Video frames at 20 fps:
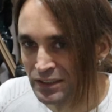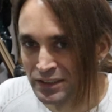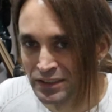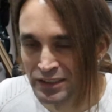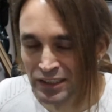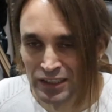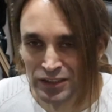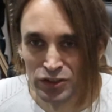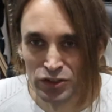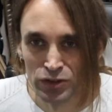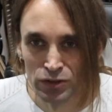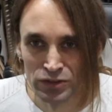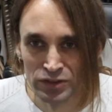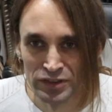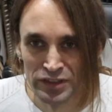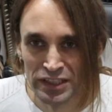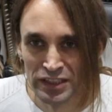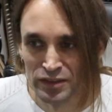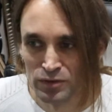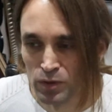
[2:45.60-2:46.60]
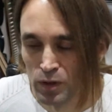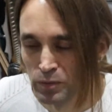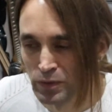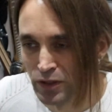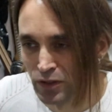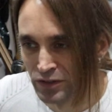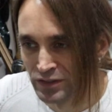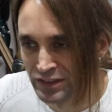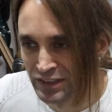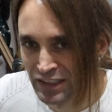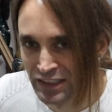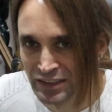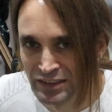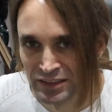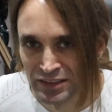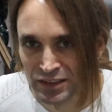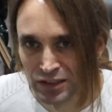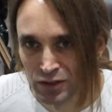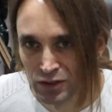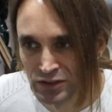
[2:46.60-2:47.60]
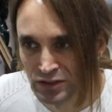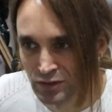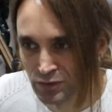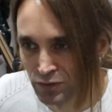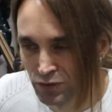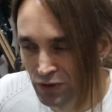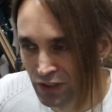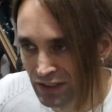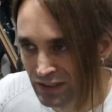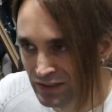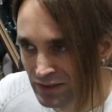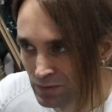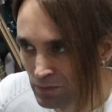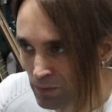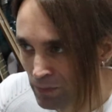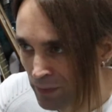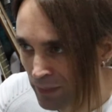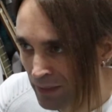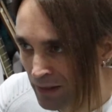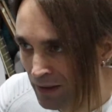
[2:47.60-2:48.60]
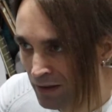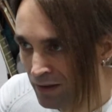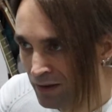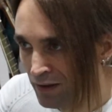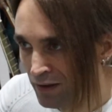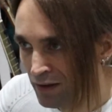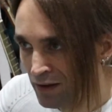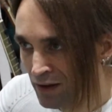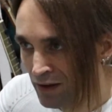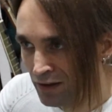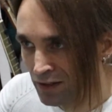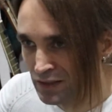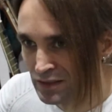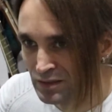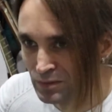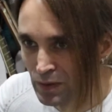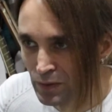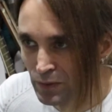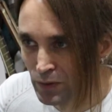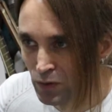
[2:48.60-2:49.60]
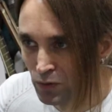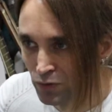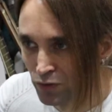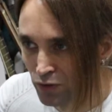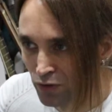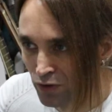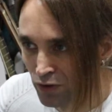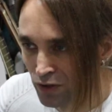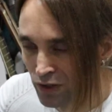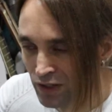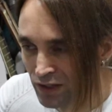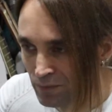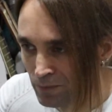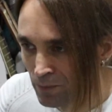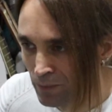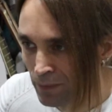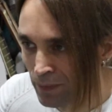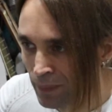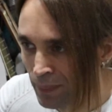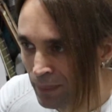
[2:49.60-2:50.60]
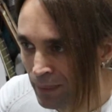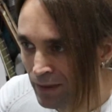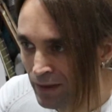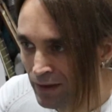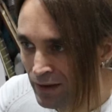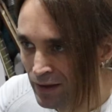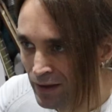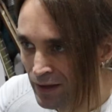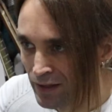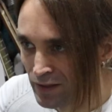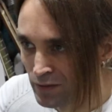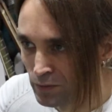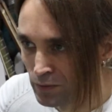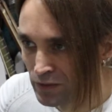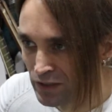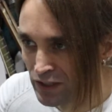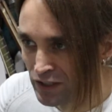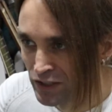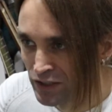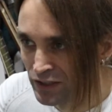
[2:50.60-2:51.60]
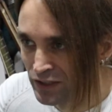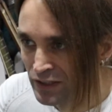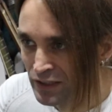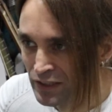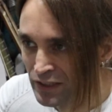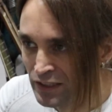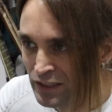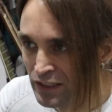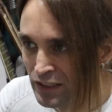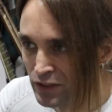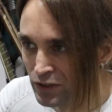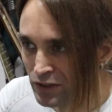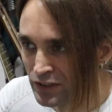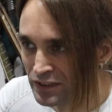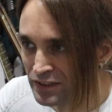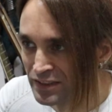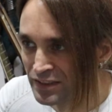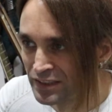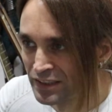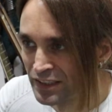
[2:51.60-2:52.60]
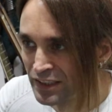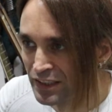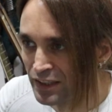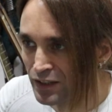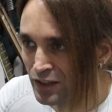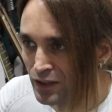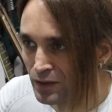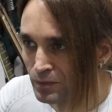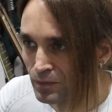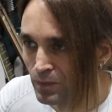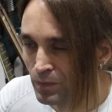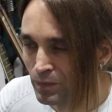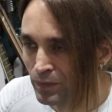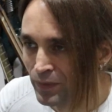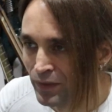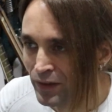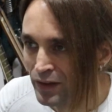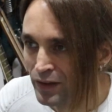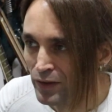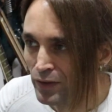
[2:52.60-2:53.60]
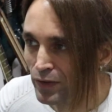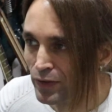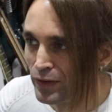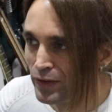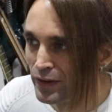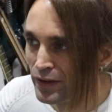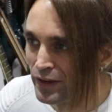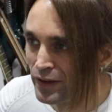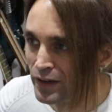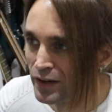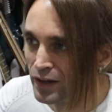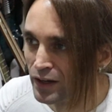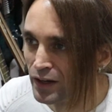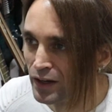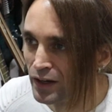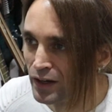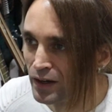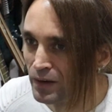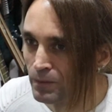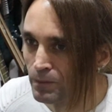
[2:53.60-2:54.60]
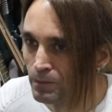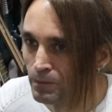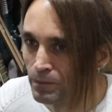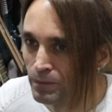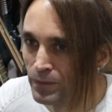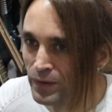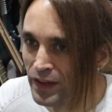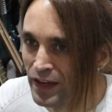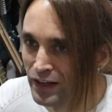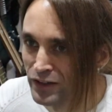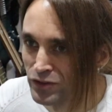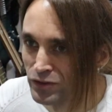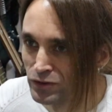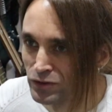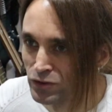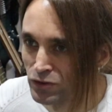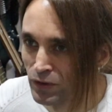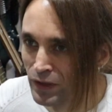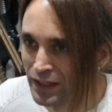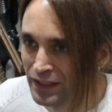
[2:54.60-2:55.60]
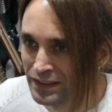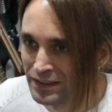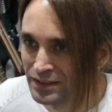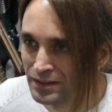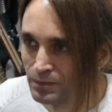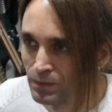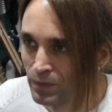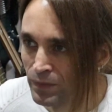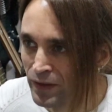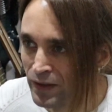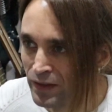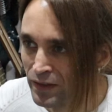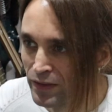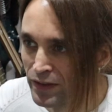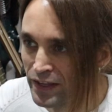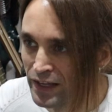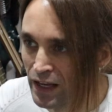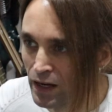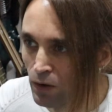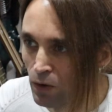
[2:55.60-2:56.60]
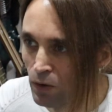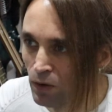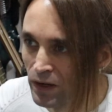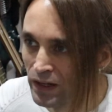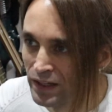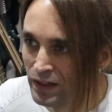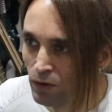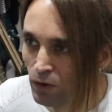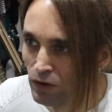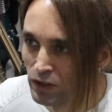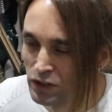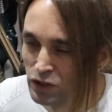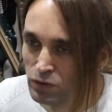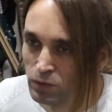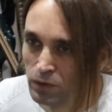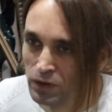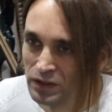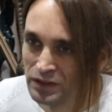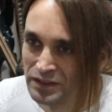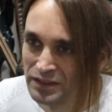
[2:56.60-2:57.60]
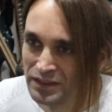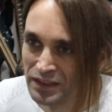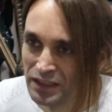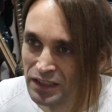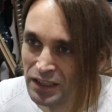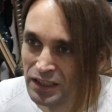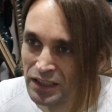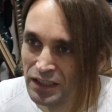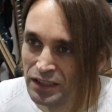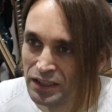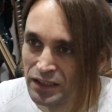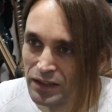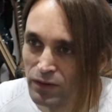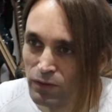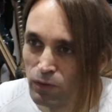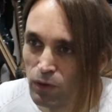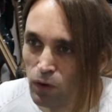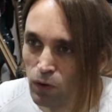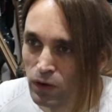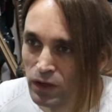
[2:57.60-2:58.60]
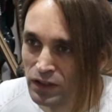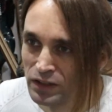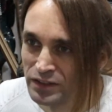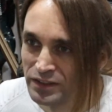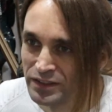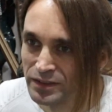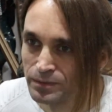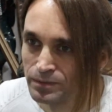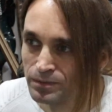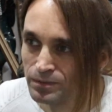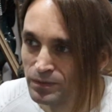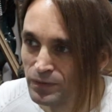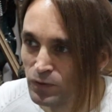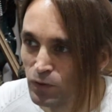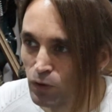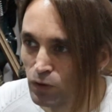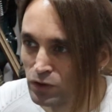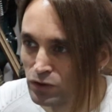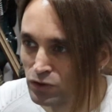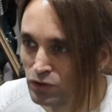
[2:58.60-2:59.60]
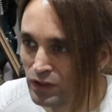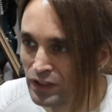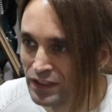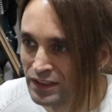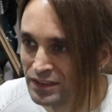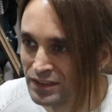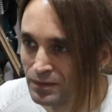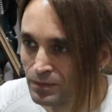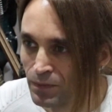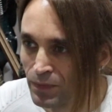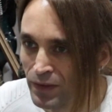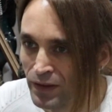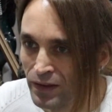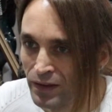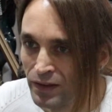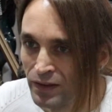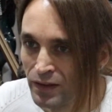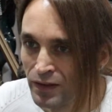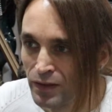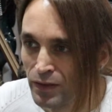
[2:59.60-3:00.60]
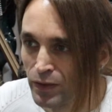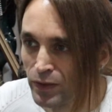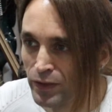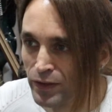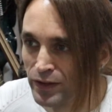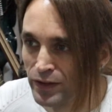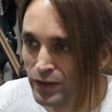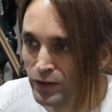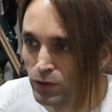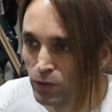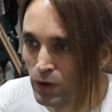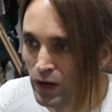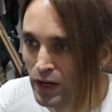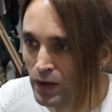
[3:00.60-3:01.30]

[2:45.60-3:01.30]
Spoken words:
I chose this one because it has lots of tracks. And it's maybe good for explanation. Here you can see the actual tracks. The yellow and orange ones are the vocal tracks. The gray